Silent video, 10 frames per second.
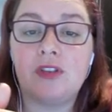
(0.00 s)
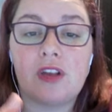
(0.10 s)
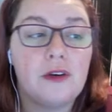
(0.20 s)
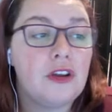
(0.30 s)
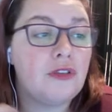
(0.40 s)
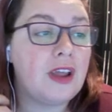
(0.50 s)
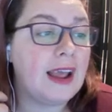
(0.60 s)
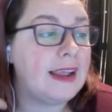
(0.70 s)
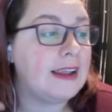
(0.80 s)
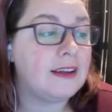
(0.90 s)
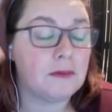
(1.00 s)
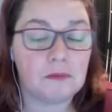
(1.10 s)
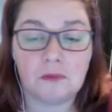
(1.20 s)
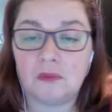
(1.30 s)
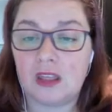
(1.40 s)
So you take
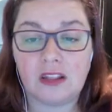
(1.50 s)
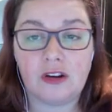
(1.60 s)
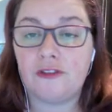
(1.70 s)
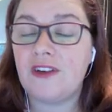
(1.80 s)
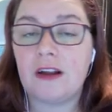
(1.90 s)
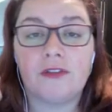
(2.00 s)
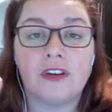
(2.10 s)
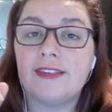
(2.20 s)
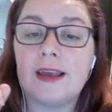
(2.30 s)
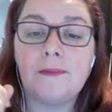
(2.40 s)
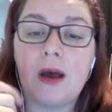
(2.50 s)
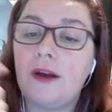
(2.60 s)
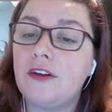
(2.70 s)
your favorite Sim